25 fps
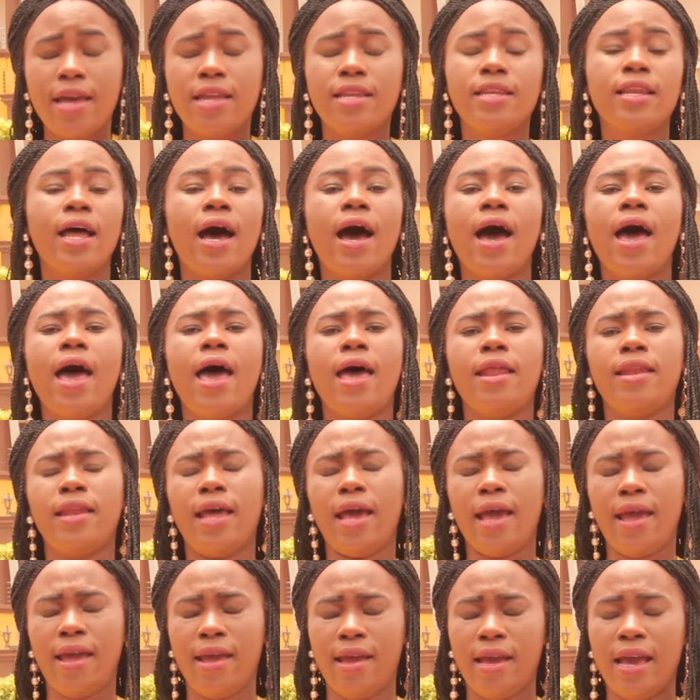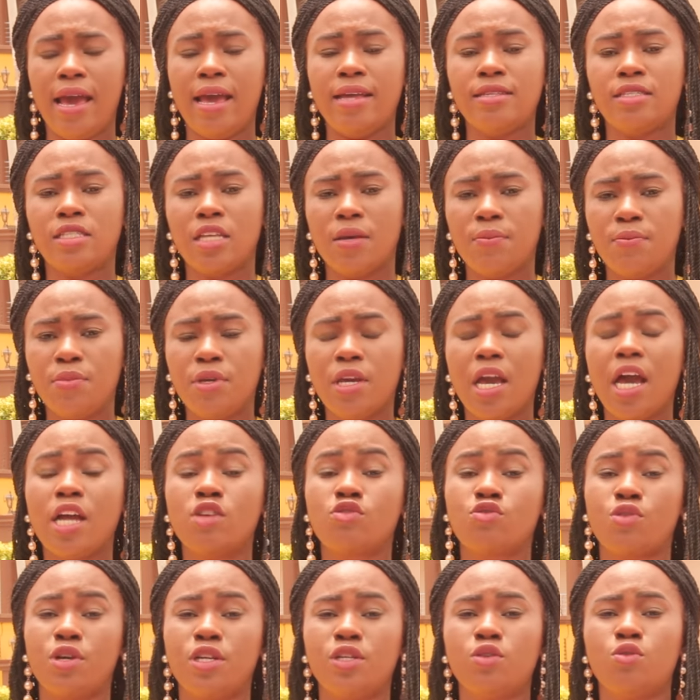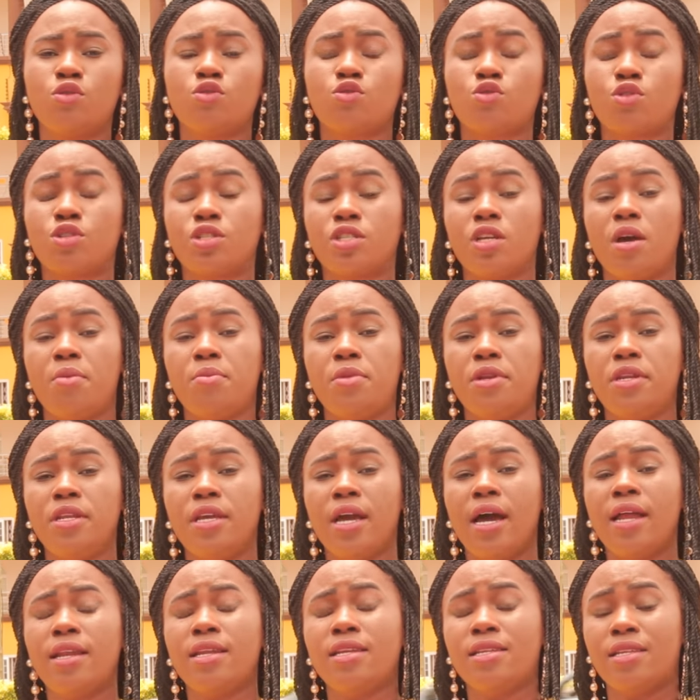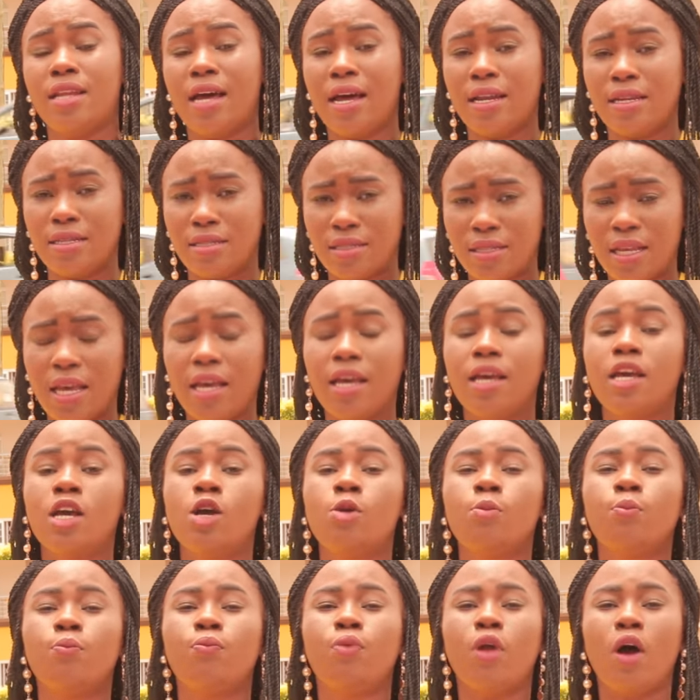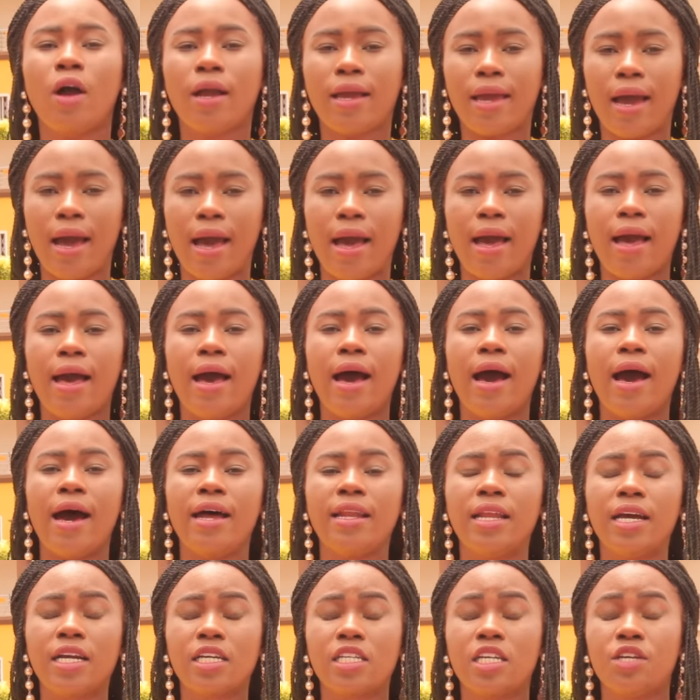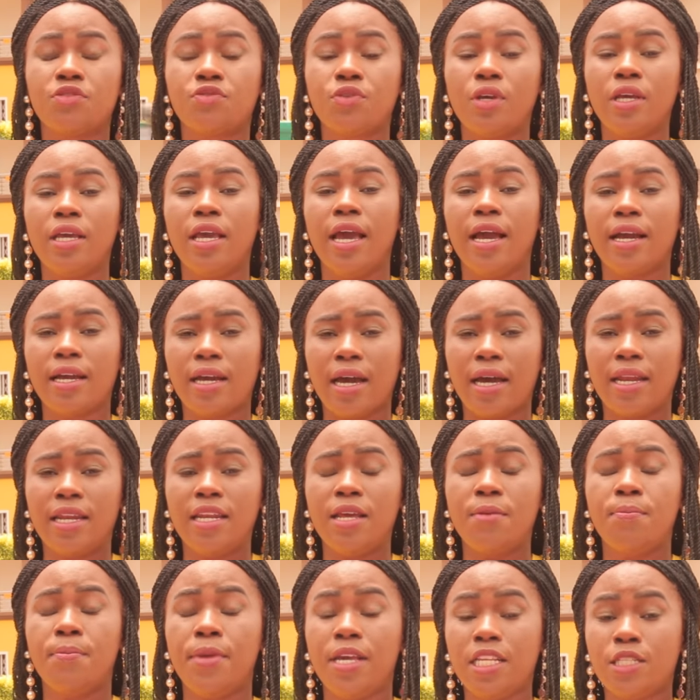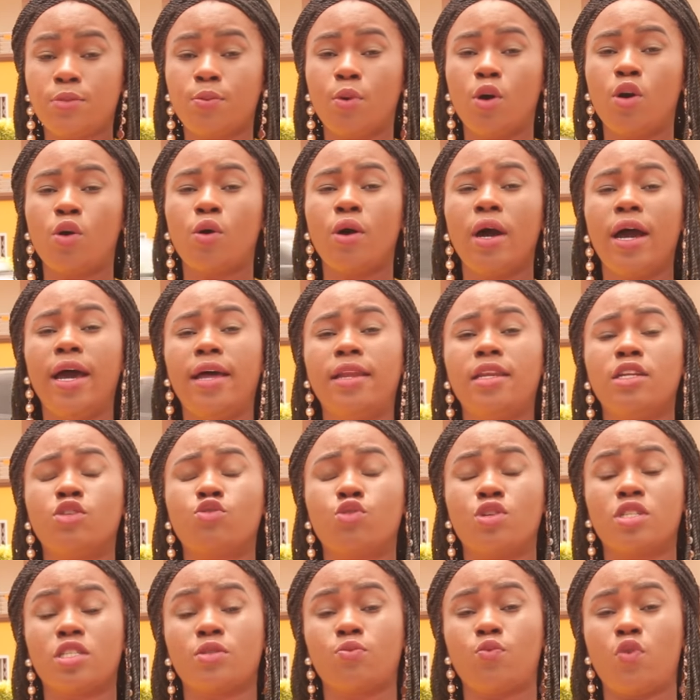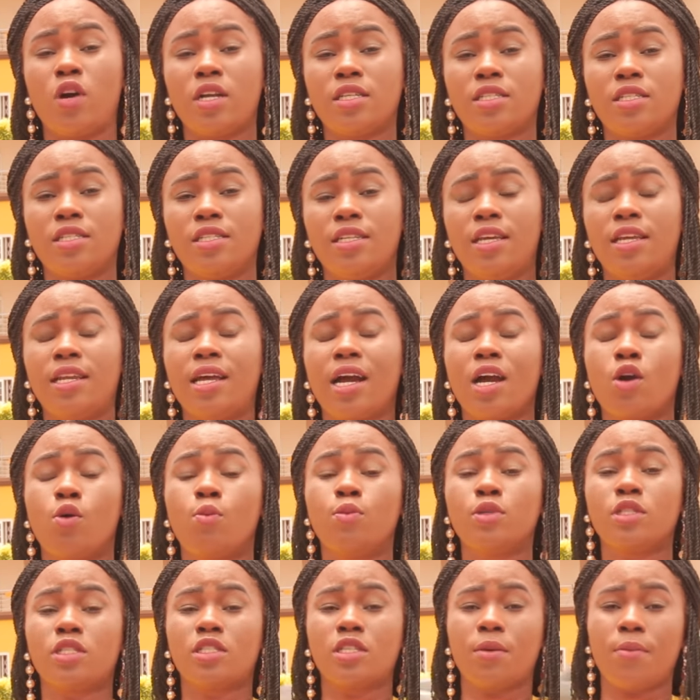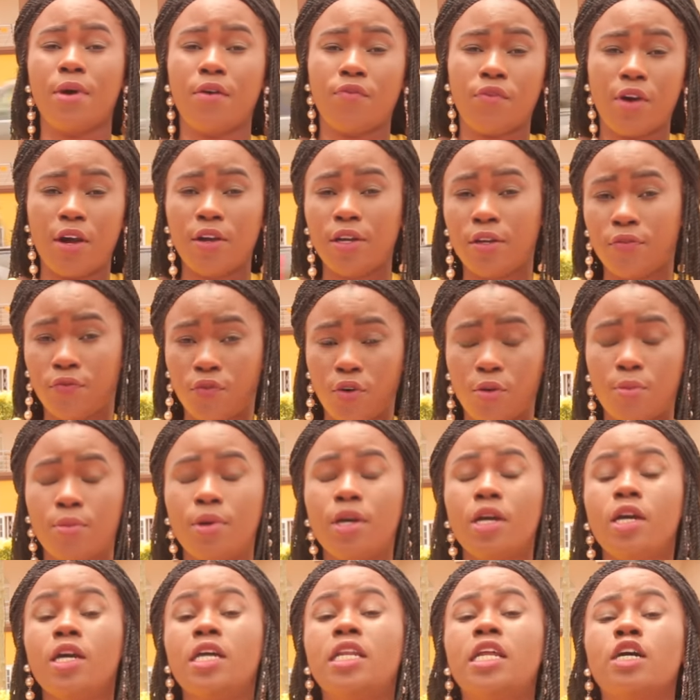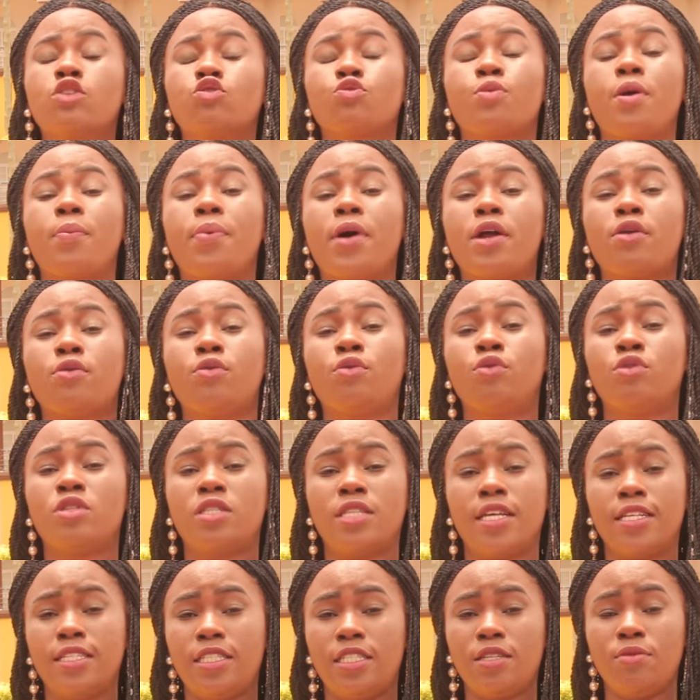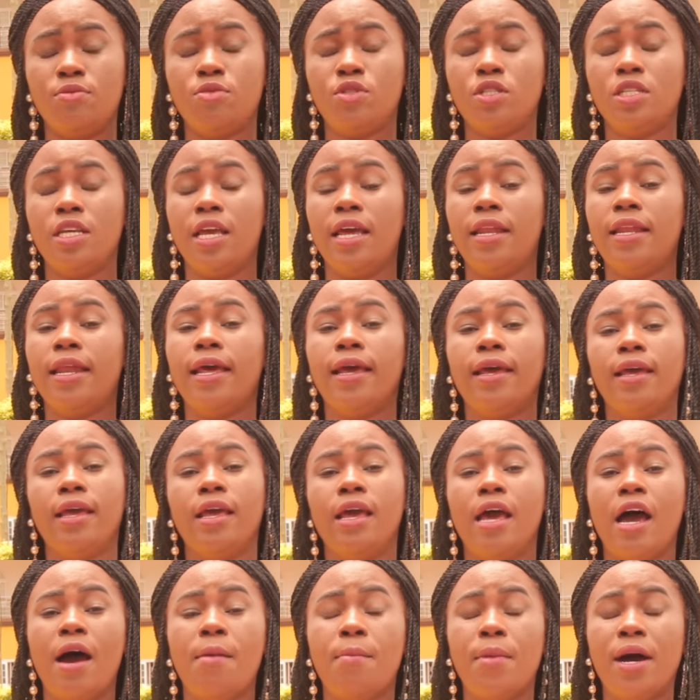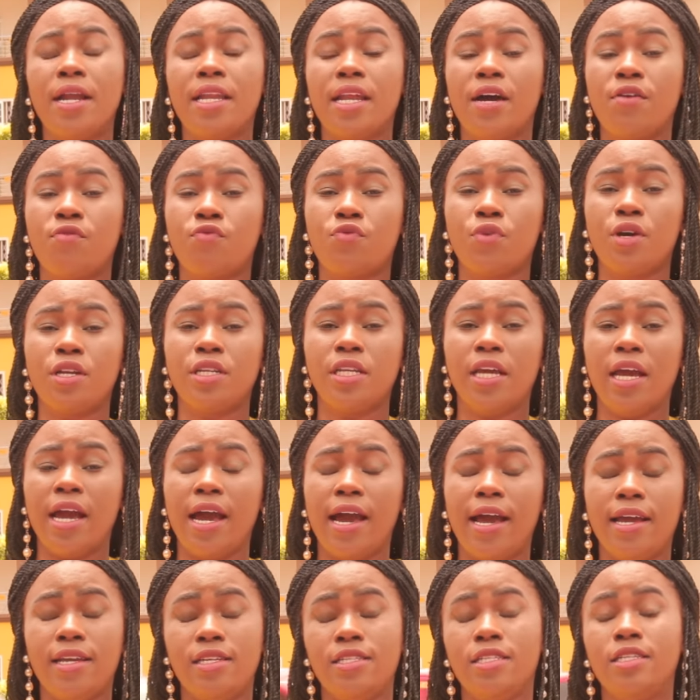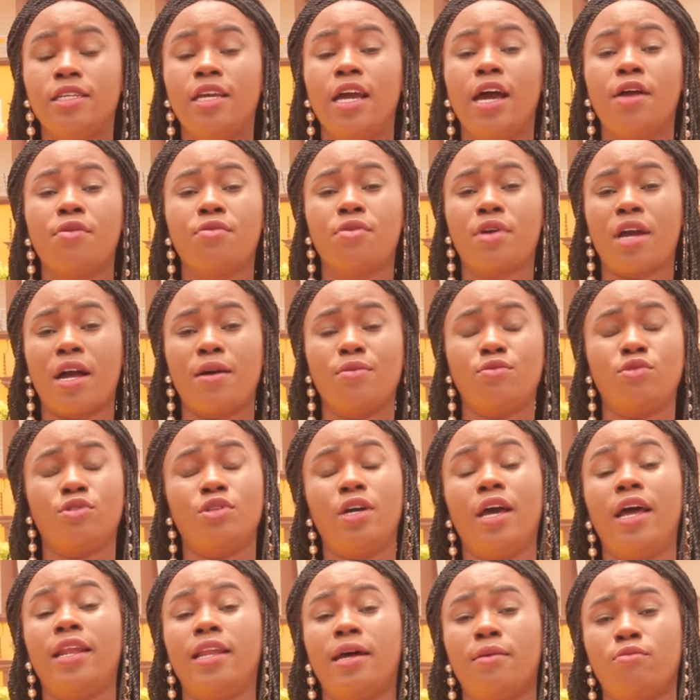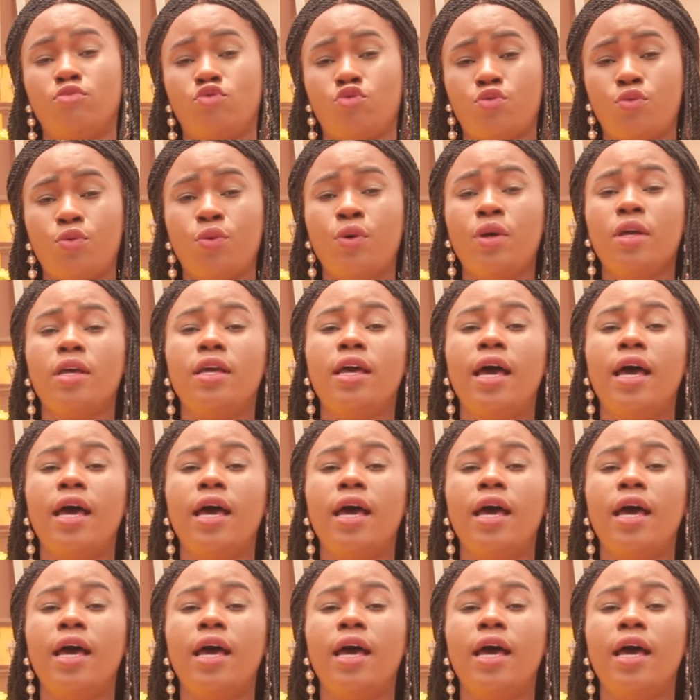Now, and I said, be a trend on social media, in an answer, blogger, and I not get a young can, Mzbel, any trace of watching the other government to have a final form. There's a panel who sends him to you, a madam for a dear, and no comes, and I'm so.